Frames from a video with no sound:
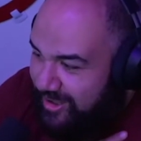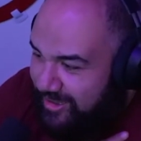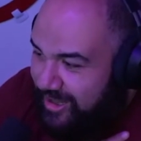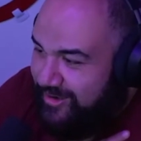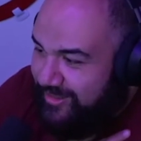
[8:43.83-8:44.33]

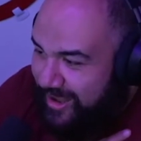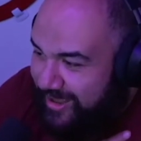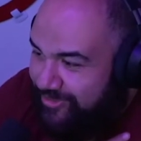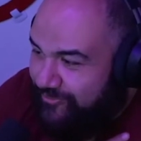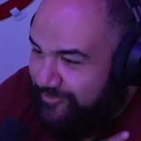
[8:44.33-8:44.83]
A lot of the
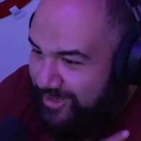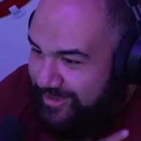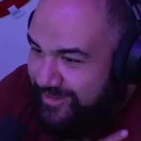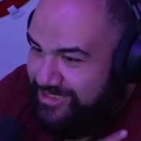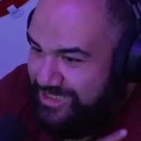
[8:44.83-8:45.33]
guys who've been
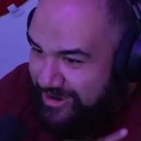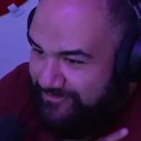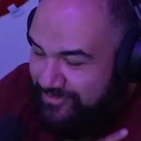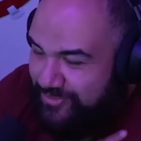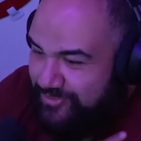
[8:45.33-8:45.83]
in this
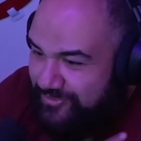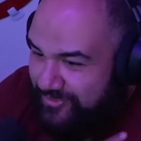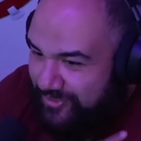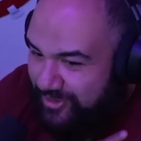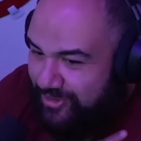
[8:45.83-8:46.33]
chat
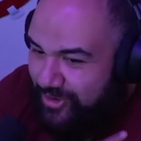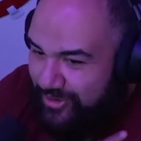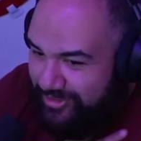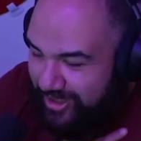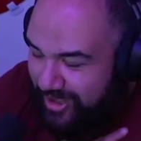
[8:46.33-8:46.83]
room a
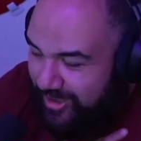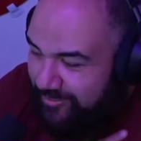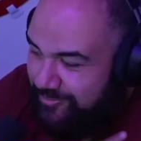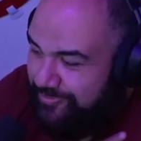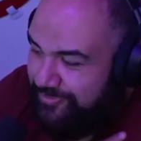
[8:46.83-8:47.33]
long
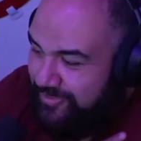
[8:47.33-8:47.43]
time